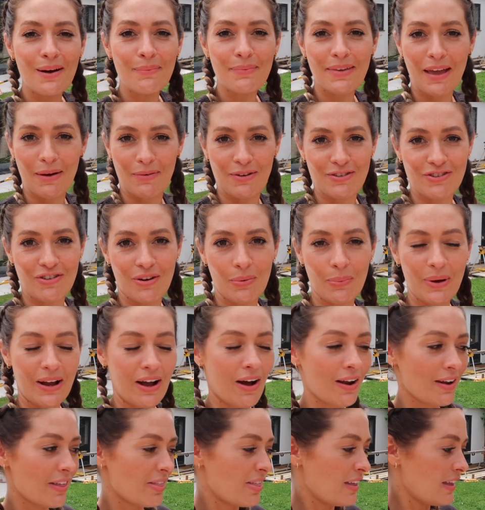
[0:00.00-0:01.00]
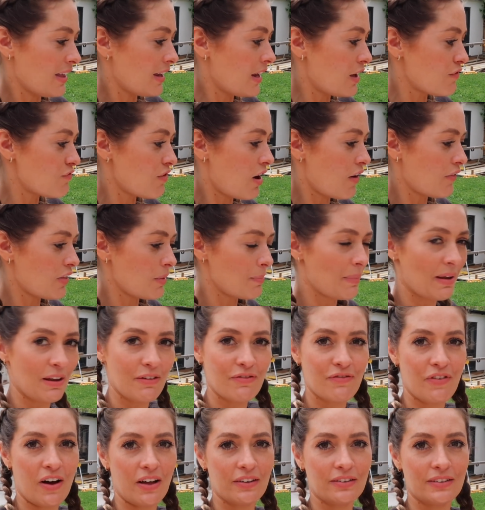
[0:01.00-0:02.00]
um, yeah, we're, we're kind of thinking like rather than being
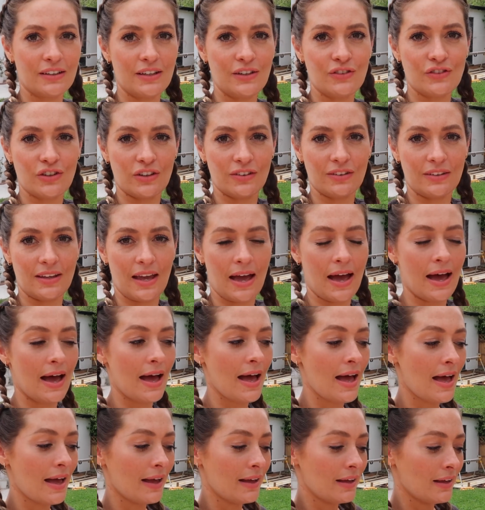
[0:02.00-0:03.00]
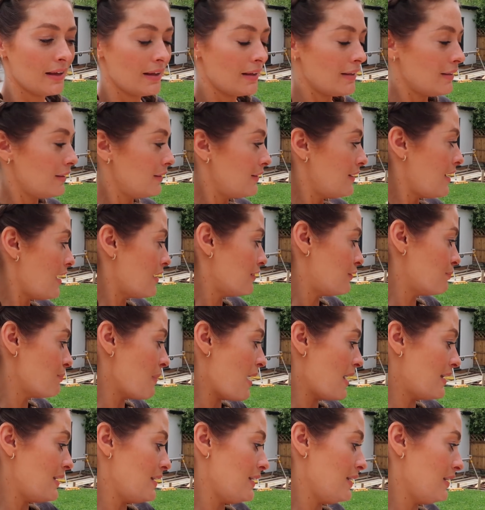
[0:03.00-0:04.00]
fussy, just get as
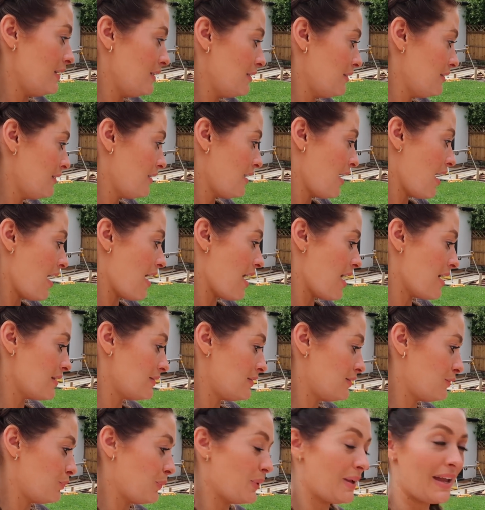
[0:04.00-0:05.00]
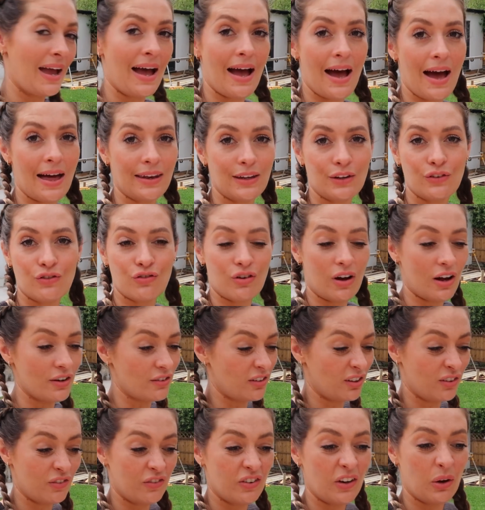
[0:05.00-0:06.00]
many as we can and try and
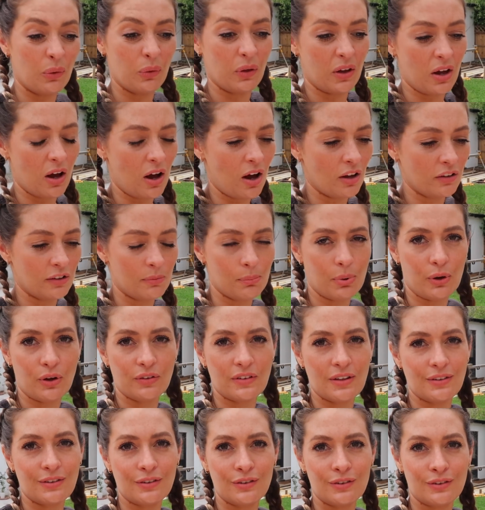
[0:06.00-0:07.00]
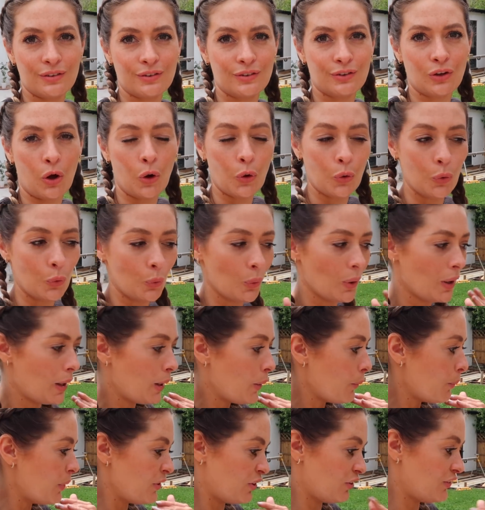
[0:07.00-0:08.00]
just fill the garden because so,
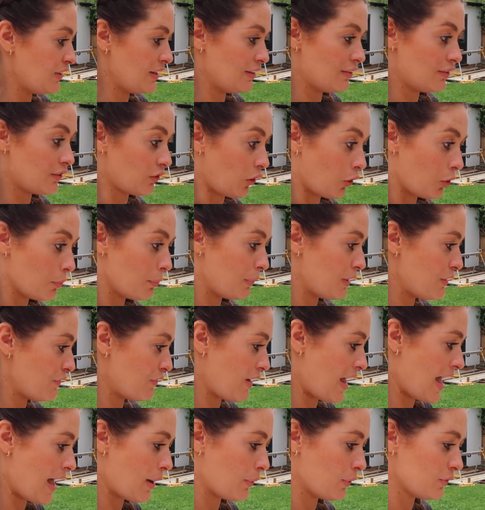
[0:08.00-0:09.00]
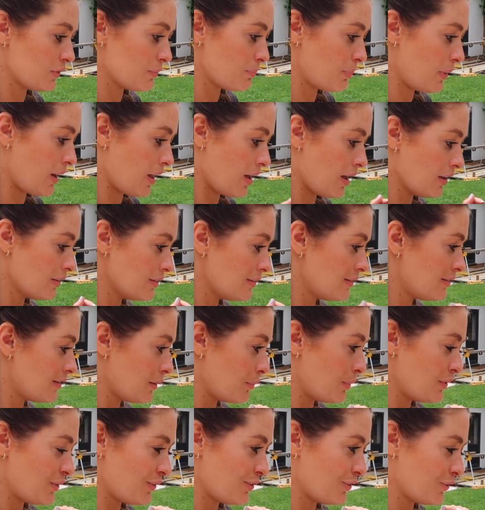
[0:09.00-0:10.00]
we just need so many flowers and plants. So
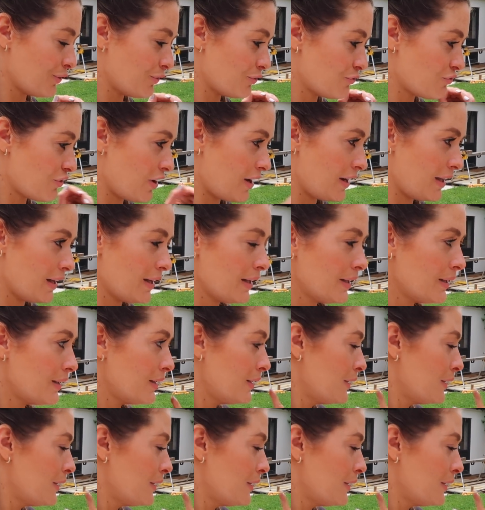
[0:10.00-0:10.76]
we're just sort of trying to